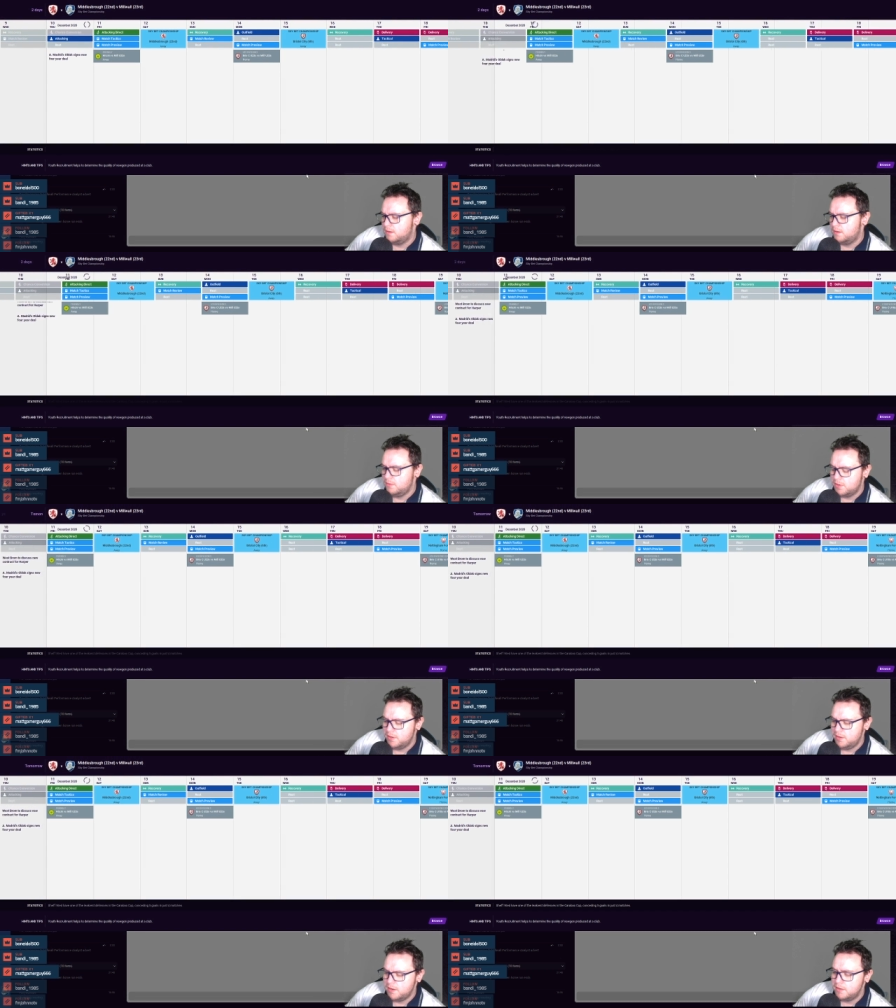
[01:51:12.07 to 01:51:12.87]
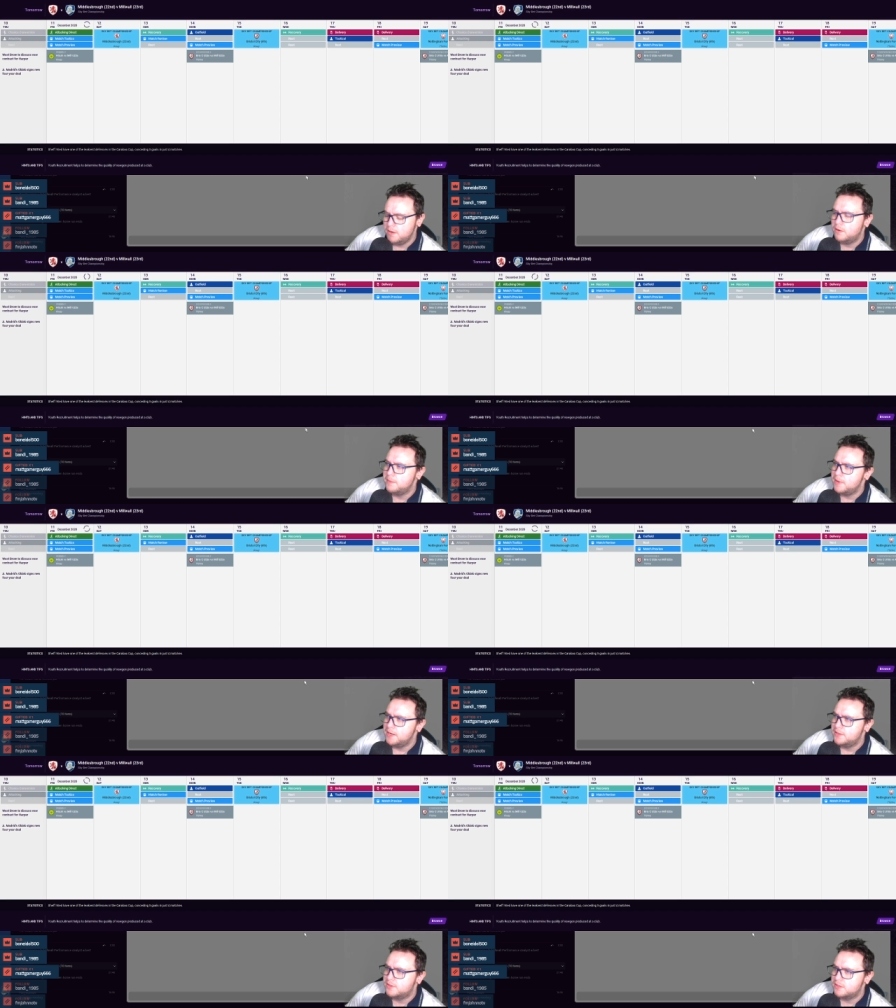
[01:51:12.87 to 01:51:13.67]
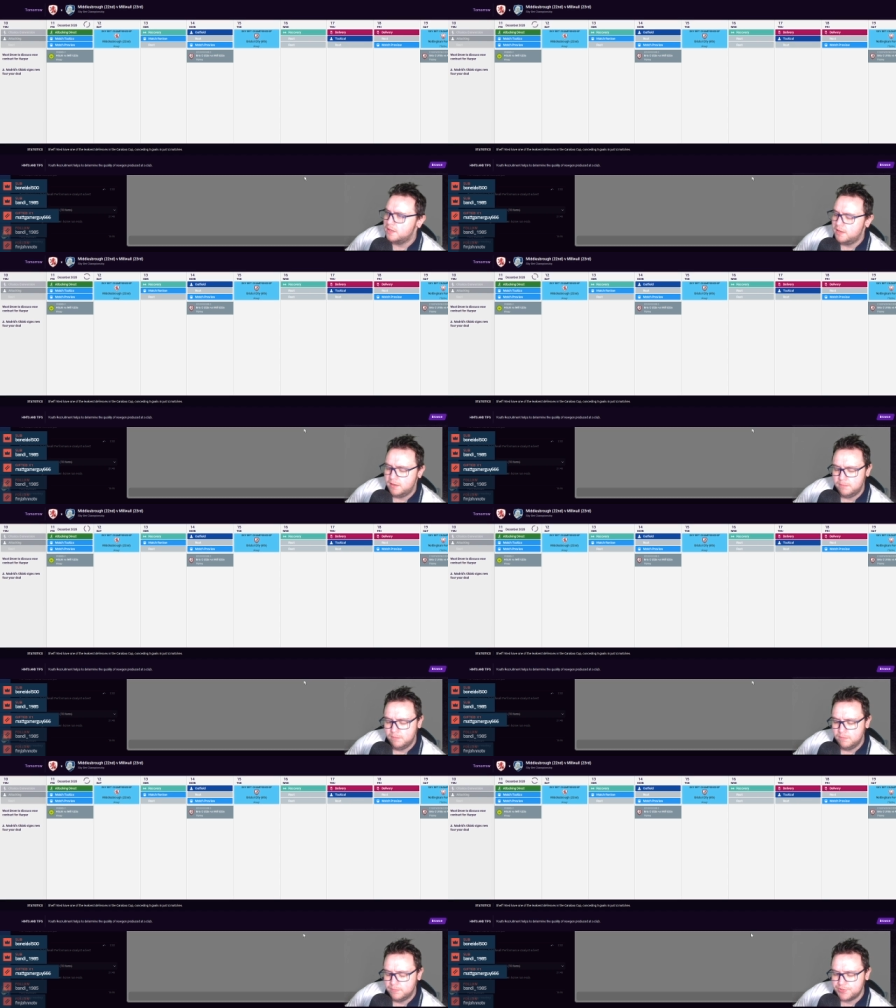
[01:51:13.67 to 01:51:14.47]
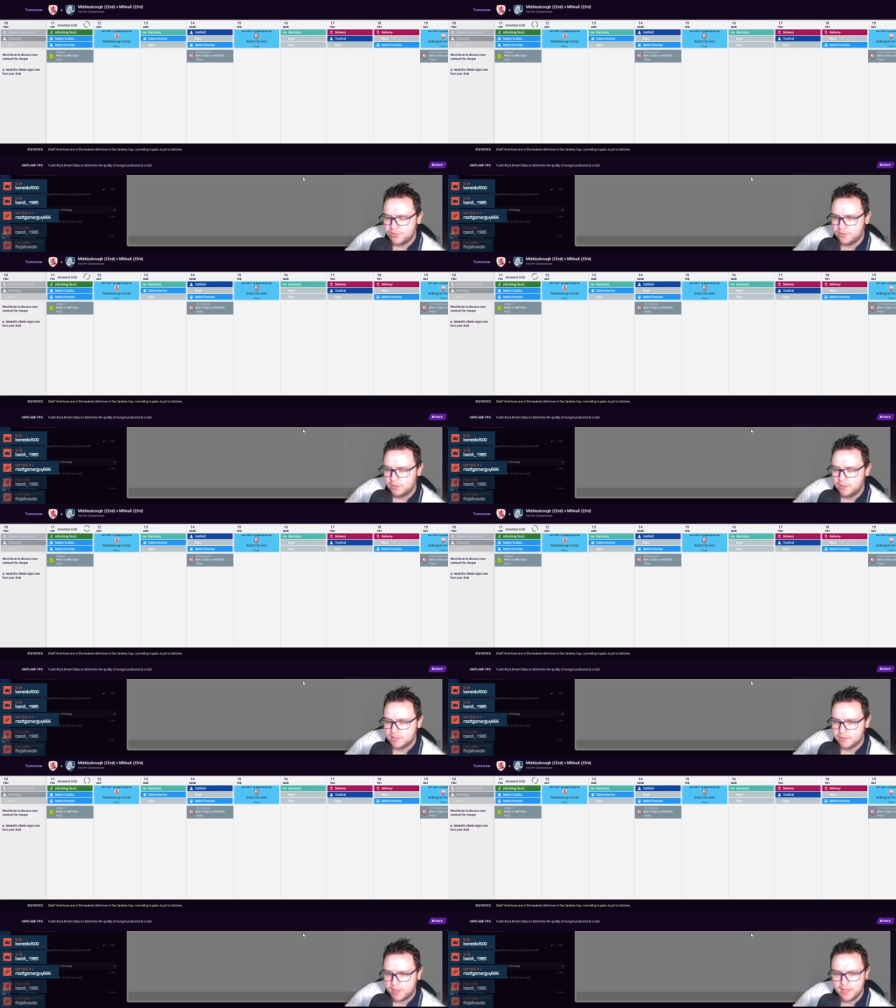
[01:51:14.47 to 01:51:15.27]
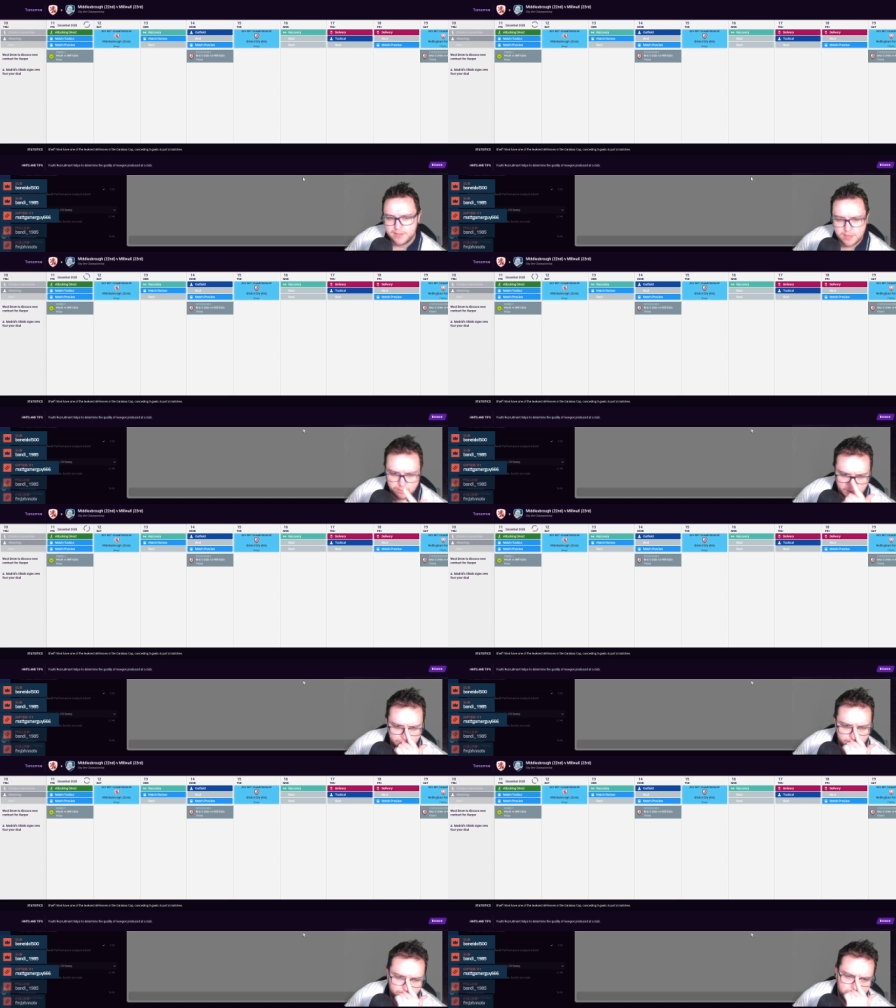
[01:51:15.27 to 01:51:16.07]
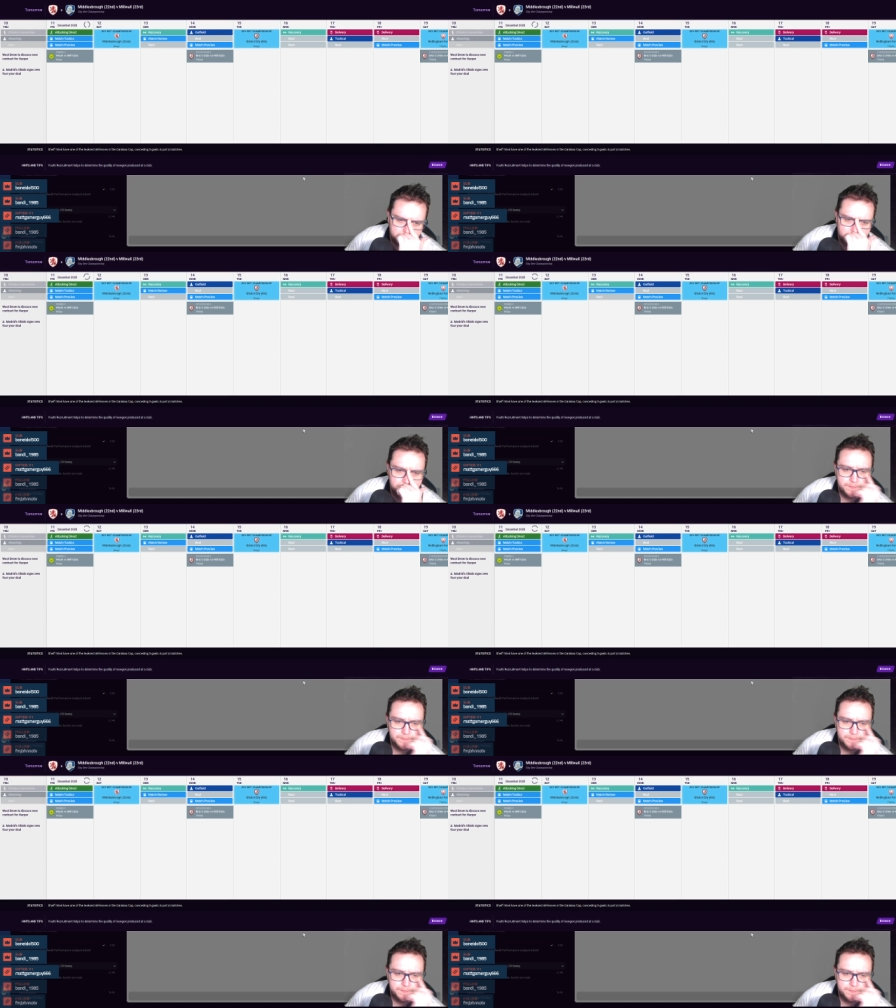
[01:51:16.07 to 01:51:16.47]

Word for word: Oh no, he managed um, Sunderland as a caretaker manager for a bit.